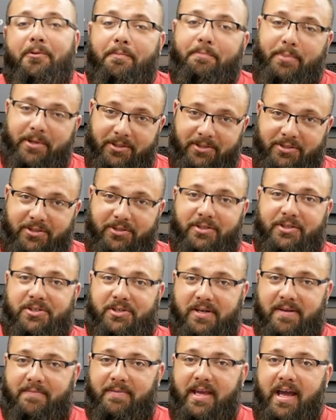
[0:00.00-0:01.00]
to build your
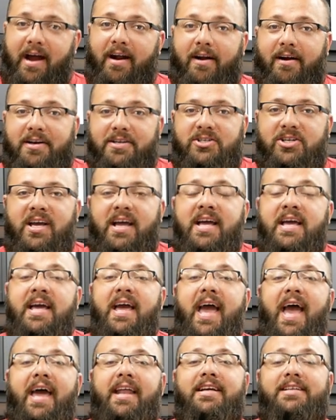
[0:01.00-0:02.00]
dream garage.
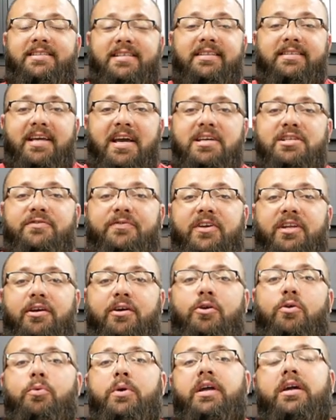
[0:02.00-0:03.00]
And in today's
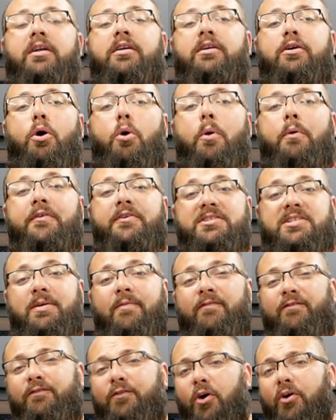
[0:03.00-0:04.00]
video, we're gonna go over
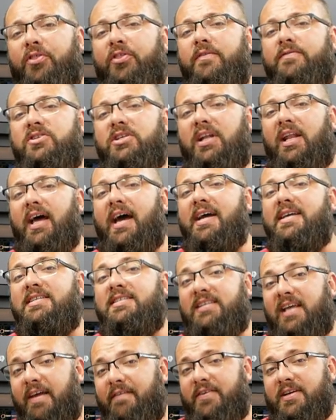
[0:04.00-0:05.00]
some 4th of July
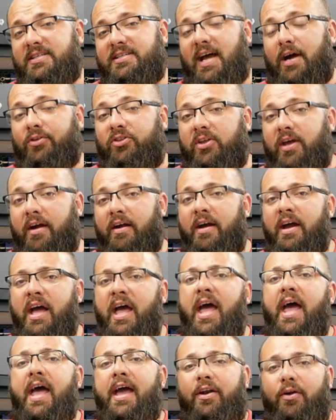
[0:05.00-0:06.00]
savings out there
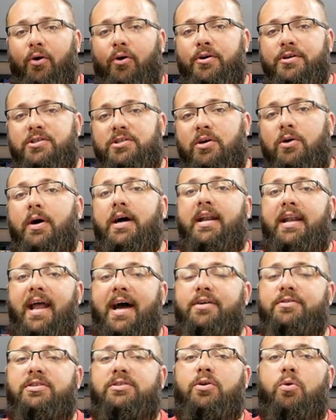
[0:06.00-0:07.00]
and also
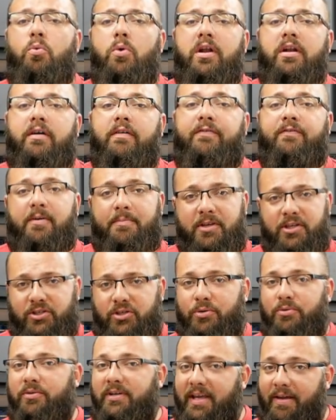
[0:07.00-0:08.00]
announce the winner from the
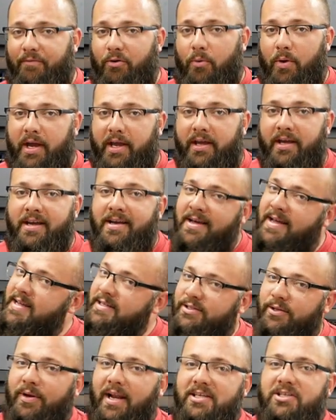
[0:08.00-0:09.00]
June giveaway.
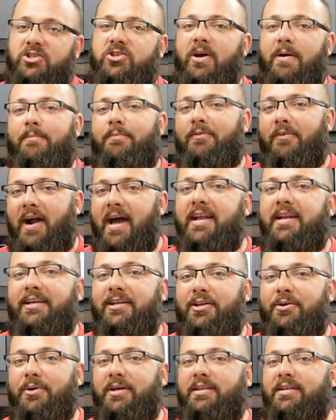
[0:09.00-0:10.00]
So let's jump right into